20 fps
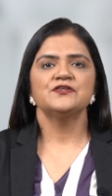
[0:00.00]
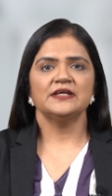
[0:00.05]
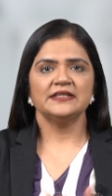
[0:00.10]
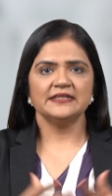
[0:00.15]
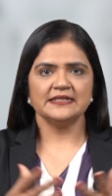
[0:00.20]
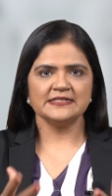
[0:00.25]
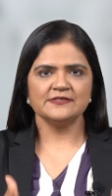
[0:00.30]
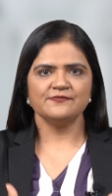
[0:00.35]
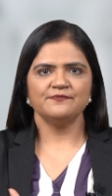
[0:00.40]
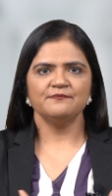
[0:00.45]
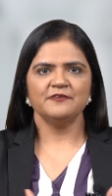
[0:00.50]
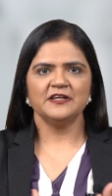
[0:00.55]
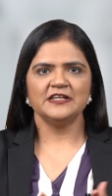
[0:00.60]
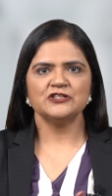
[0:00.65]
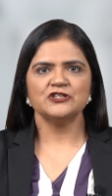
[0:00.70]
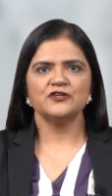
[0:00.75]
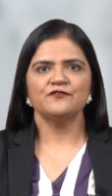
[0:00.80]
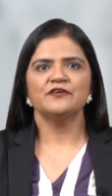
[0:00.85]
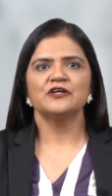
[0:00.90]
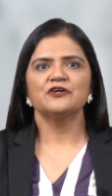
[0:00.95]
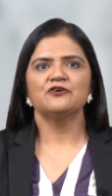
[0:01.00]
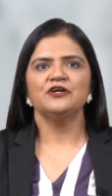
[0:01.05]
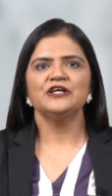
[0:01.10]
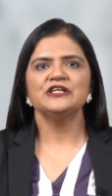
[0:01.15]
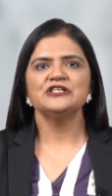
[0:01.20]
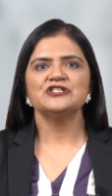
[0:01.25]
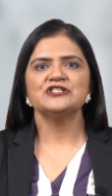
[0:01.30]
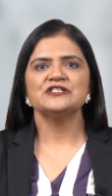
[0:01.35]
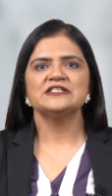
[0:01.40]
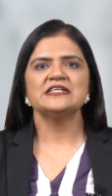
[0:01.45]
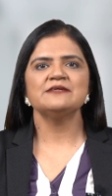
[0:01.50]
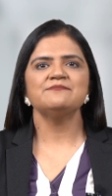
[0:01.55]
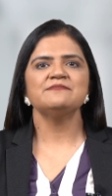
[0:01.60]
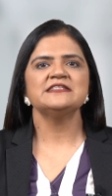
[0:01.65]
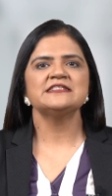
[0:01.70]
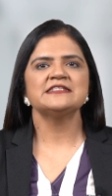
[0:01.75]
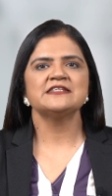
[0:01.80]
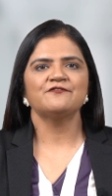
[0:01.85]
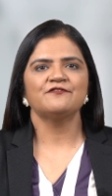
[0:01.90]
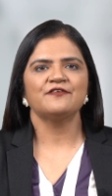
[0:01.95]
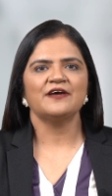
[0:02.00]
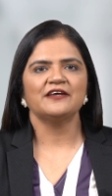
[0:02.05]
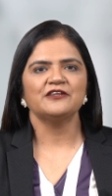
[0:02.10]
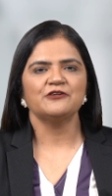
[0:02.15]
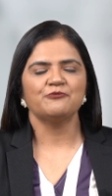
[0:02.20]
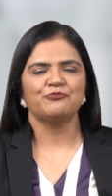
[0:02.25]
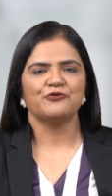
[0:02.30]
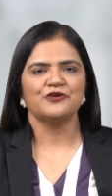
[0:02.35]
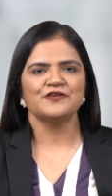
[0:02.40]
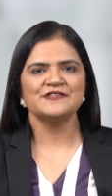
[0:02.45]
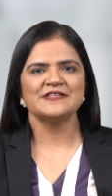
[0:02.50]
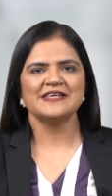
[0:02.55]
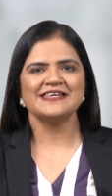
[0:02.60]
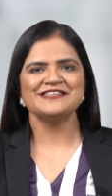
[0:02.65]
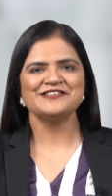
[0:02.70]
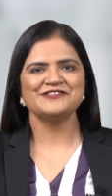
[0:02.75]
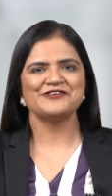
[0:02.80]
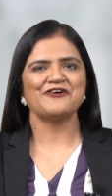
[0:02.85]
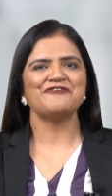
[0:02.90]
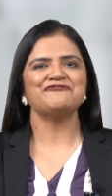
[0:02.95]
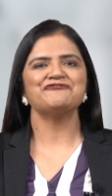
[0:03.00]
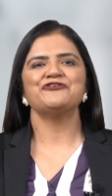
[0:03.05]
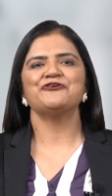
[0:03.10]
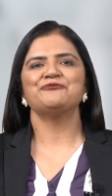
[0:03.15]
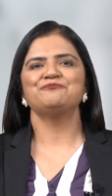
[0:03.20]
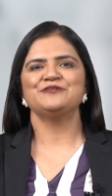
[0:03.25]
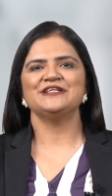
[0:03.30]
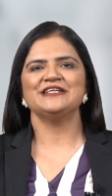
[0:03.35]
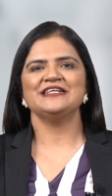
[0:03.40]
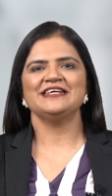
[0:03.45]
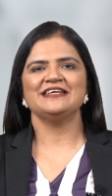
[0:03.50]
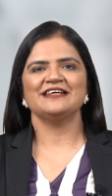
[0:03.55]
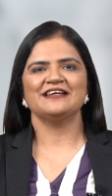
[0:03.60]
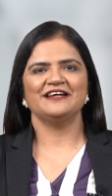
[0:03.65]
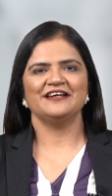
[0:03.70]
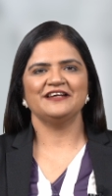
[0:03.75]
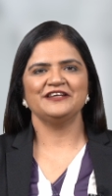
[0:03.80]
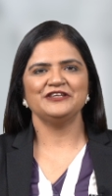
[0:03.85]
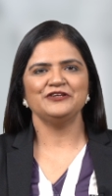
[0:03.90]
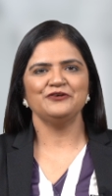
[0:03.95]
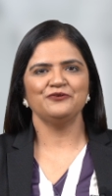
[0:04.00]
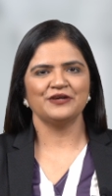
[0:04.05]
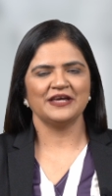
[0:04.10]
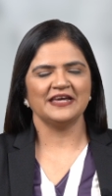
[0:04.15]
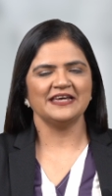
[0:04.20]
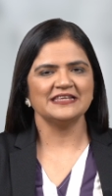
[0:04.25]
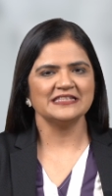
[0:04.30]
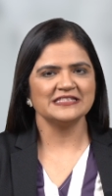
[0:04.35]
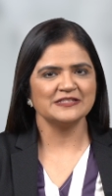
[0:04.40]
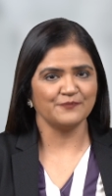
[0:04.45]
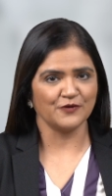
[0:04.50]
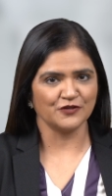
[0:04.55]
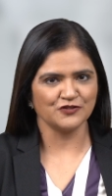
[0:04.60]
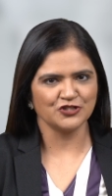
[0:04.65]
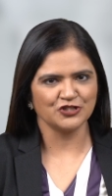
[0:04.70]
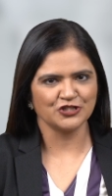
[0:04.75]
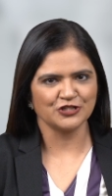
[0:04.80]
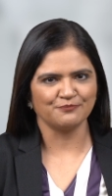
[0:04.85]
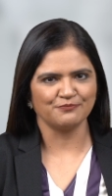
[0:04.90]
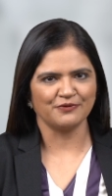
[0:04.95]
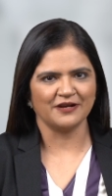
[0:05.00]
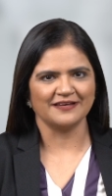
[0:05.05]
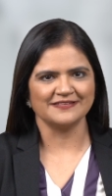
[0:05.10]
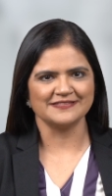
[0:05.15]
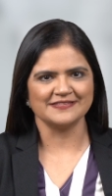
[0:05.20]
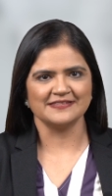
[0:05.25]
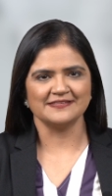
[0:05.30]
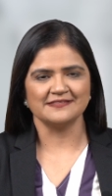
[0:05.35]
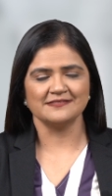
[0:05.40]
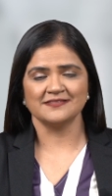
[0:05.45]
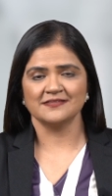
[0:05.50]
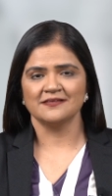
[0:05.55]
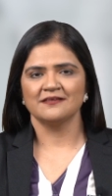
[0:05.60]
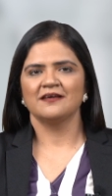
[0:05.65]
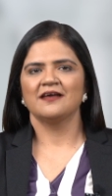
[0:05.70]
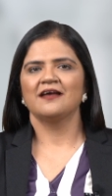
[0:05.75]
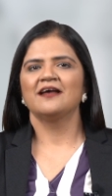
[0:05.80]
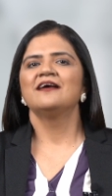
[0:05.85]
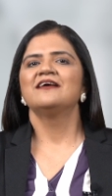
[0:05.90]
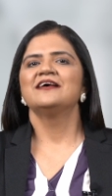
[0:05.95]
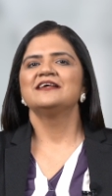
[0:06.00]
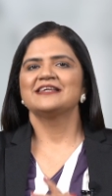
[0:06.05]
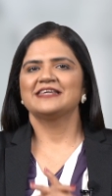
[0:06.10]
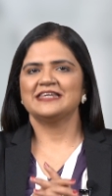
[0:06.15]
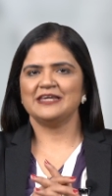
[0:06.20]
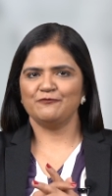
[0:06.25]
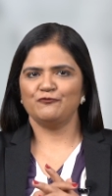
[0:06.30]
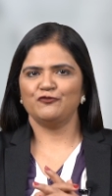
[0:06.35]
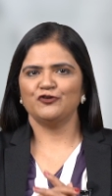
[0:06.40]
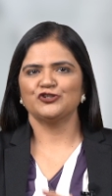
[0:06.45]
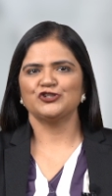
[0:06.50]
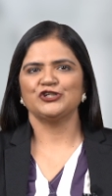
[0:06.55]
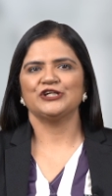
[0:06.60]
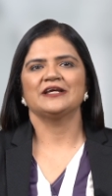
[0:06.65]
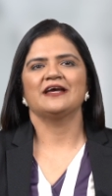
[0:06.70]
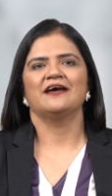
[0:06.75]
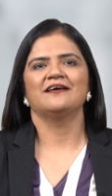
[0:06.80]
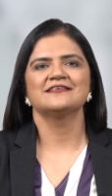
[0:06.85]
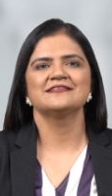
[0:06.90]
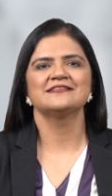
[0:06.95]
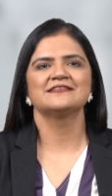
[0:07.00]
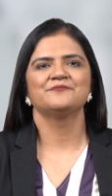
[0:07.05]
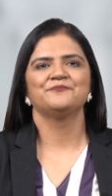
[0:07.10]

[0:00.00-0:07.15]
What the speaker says: in this video, we're going to demystify the process of obtaining a UK sponsorship license. Keep watching us.